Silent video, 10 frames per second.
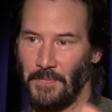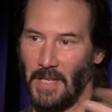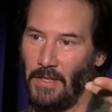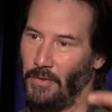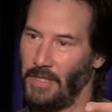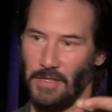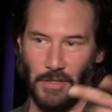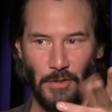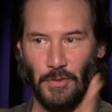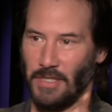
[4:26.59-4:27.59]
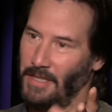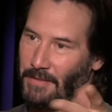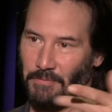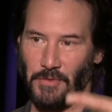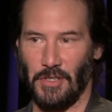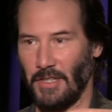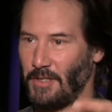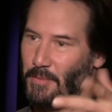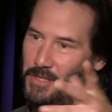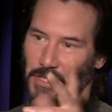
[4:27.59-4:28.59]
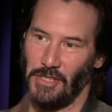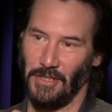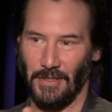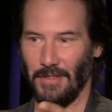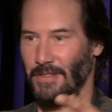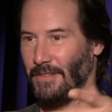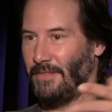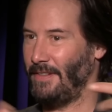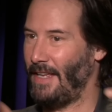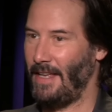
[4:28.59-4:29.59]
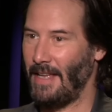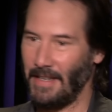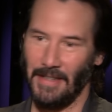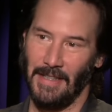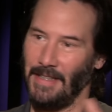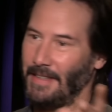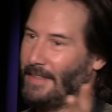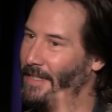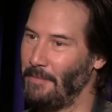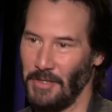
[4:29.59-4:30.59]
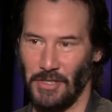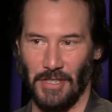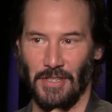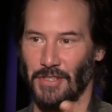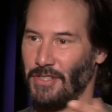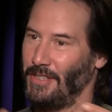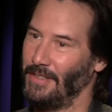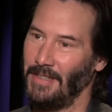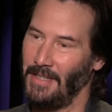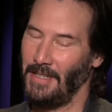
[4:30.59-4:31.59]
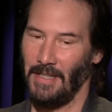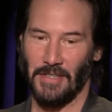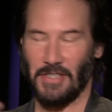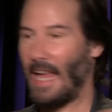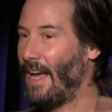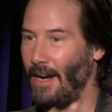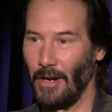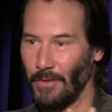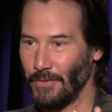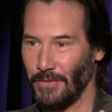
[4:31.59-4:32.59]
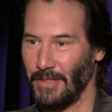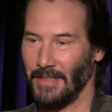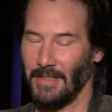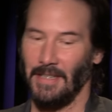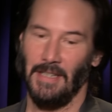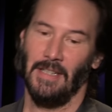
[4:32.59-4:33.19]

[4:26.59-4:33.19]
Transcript: you know, and he's using juxtapositions of editing and images and sound, and